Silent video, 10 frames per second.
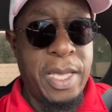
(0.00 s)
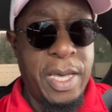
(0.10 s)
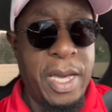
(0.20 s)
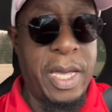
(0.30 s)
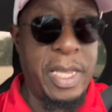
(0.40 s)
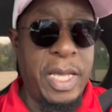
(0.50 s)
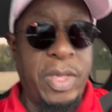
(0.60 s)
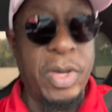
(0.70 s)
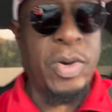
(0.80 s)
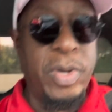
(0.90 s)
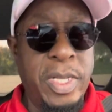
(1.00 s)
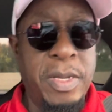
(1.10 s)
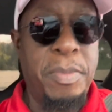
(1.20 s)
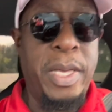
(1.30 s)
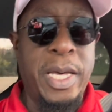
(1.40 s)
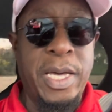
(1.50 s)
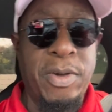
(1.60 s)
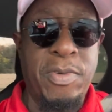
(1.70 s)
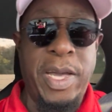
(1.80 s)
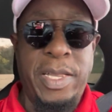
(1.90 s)
and then you're going to make a
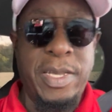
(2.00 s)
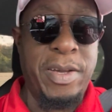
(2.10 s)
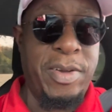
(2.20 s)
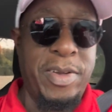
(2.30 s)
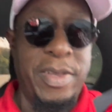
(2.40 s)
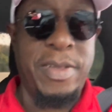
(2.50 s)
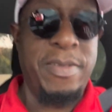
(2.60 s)
right turn.